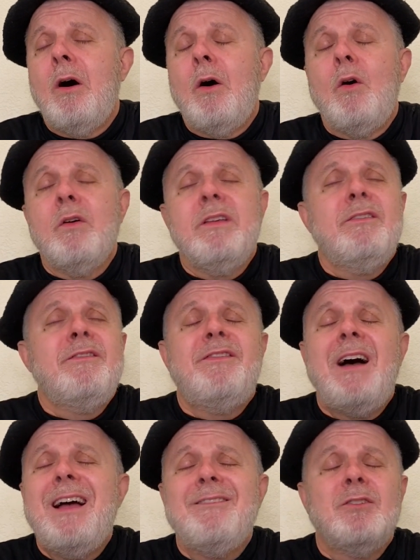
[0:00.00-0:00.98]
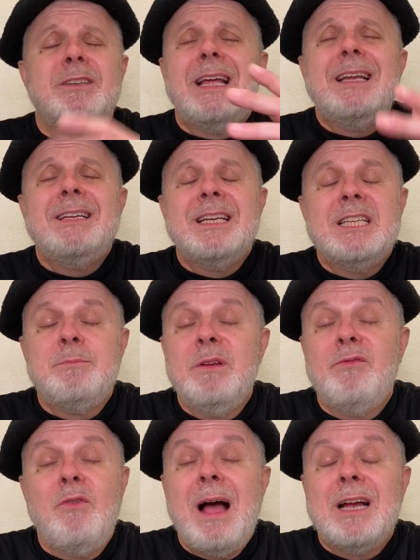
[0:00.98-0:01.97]
or even five or ten days
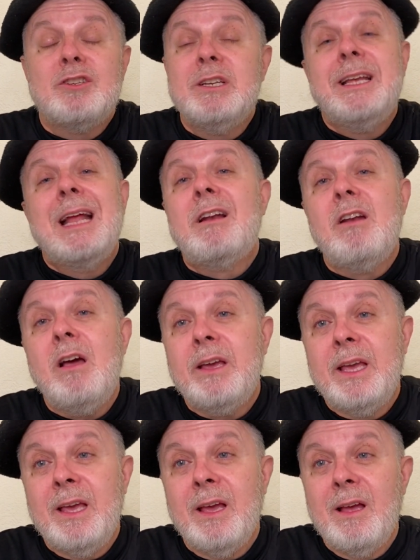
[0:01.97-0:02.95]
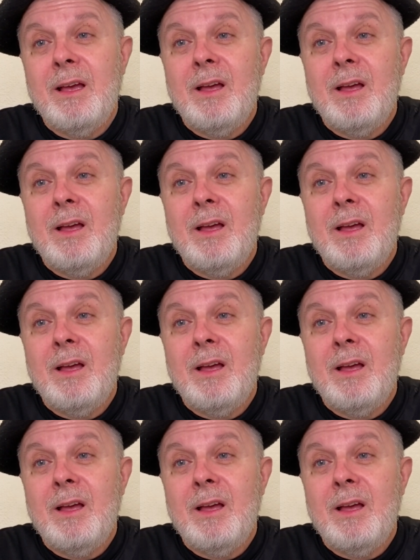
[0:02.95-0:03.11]
before I actually get lucky.